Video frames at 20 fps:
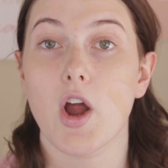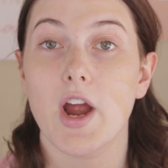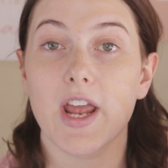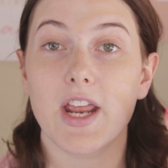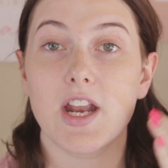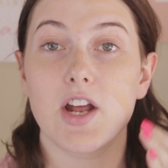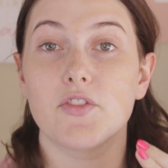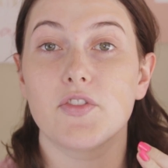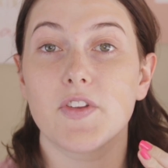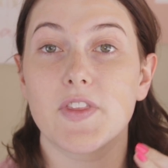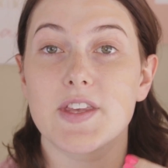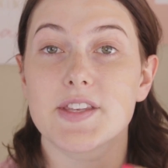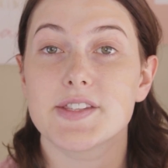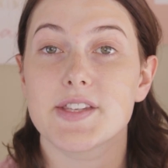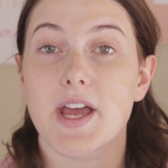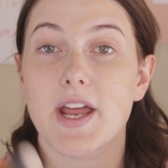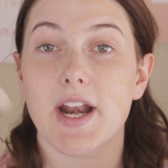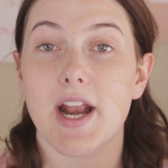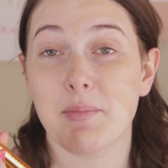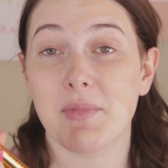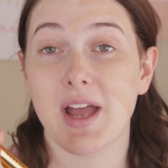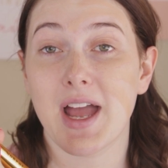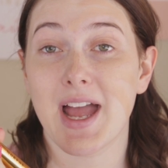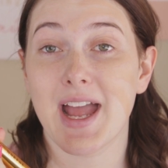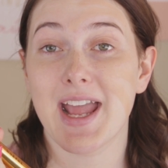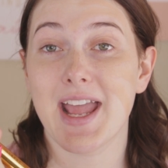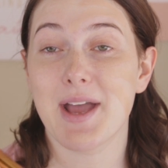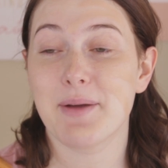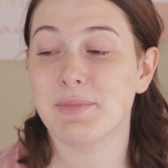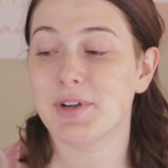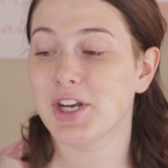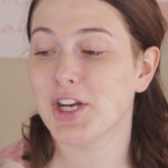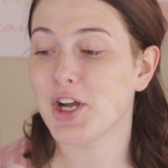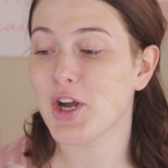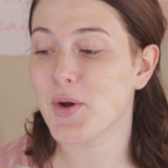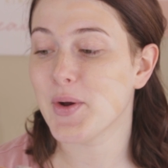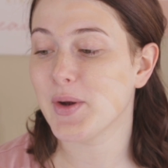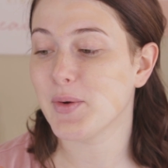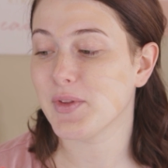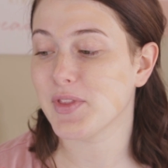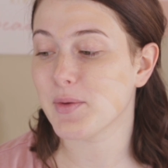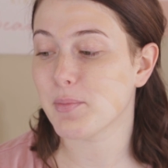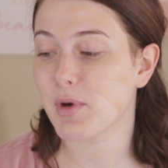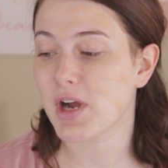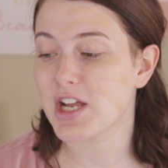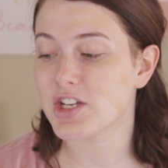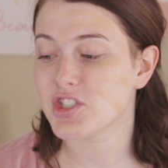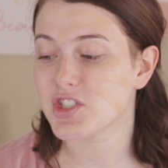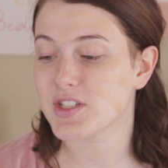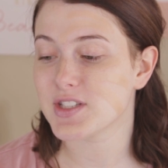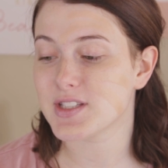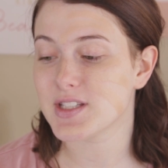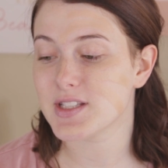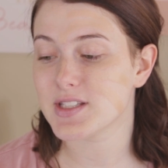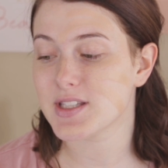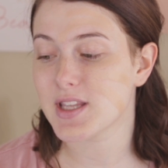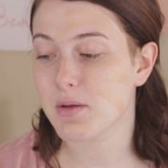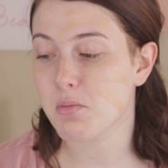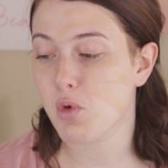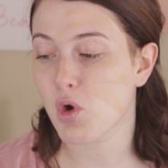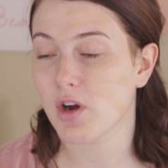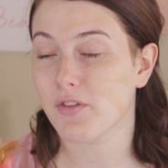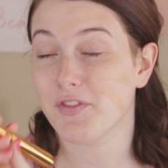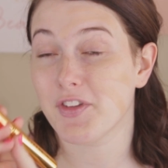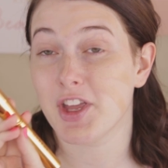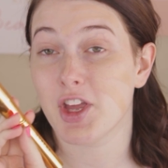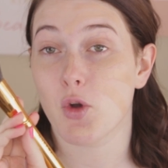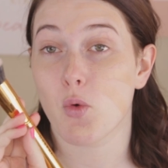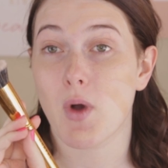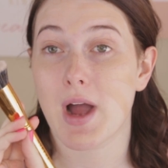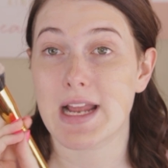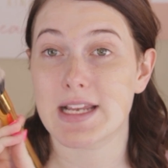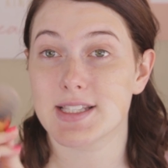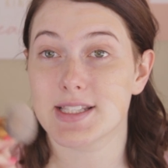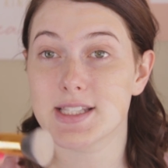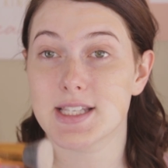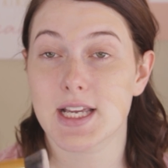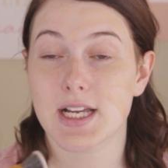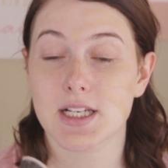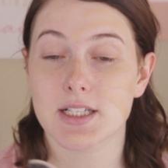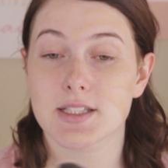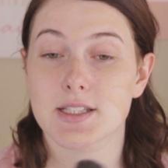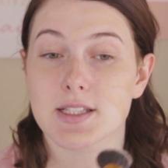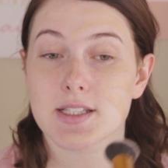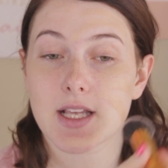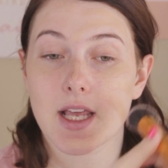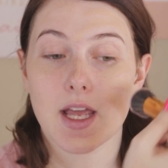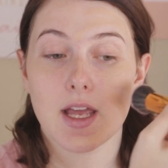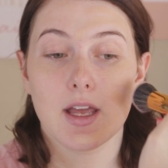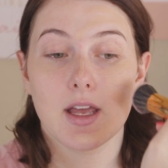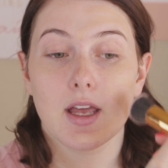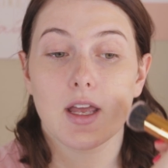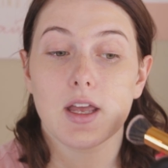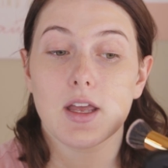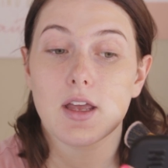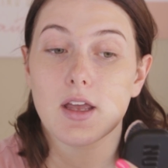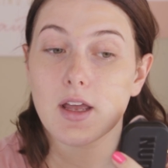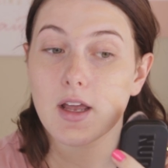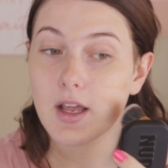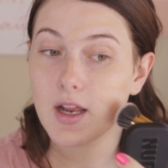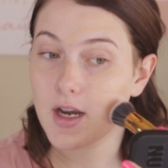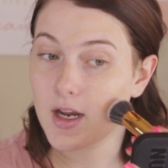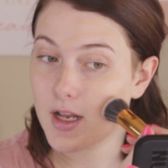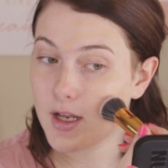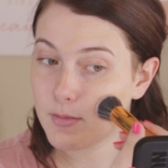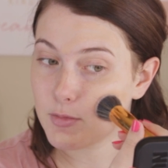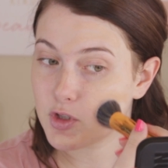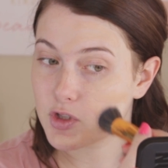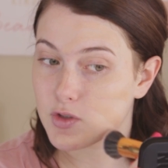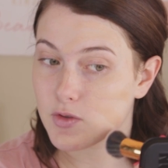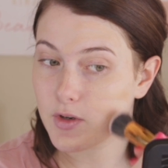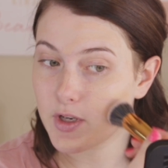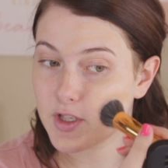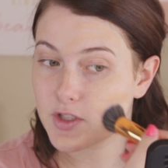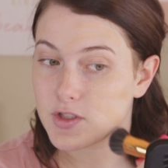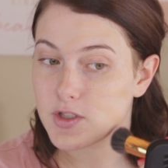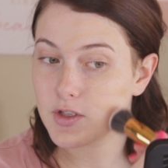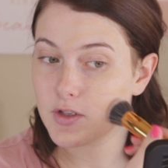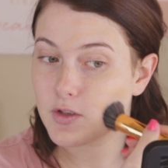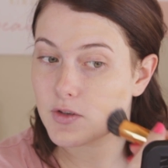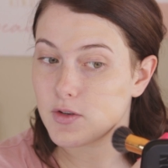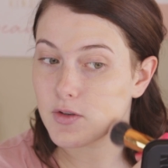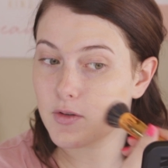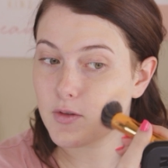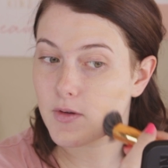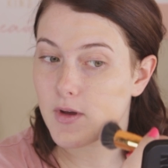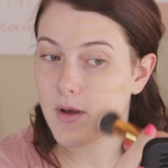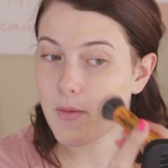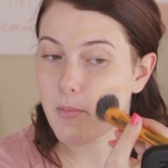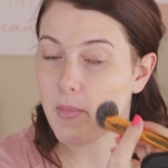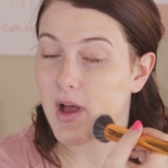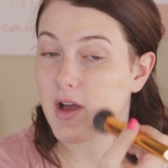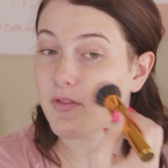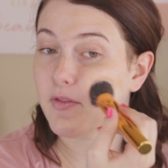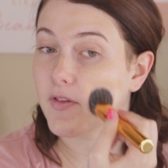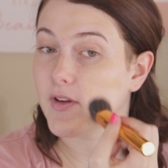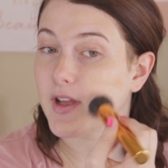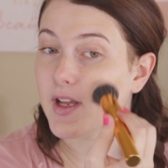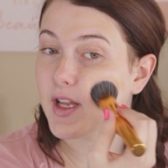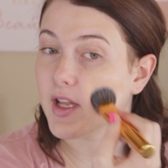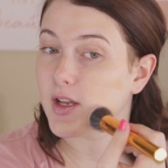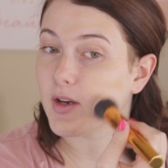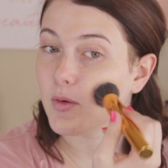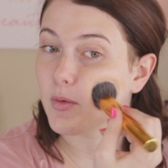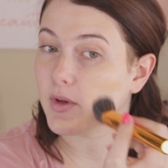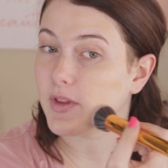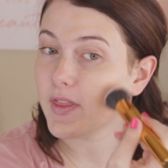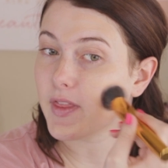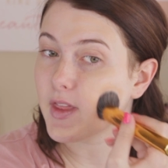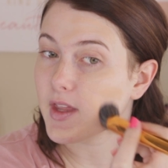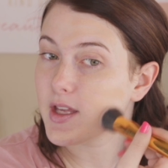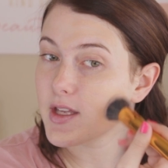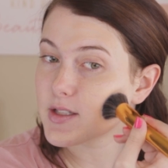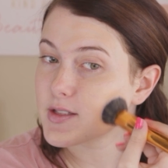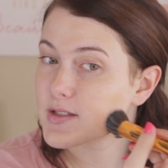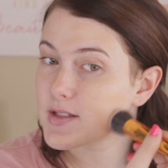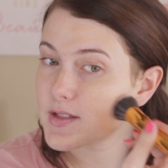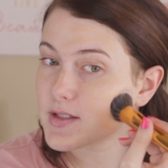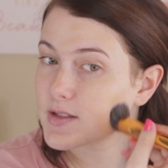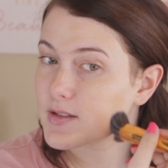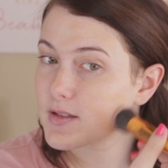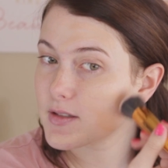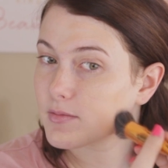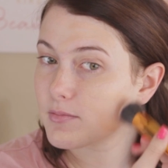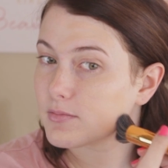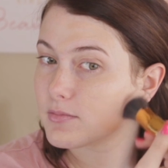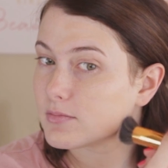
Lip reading: All right, now for this side, I am gonna go in with the brush. This is the Morphe Y6, and I am just going to buff it in with this.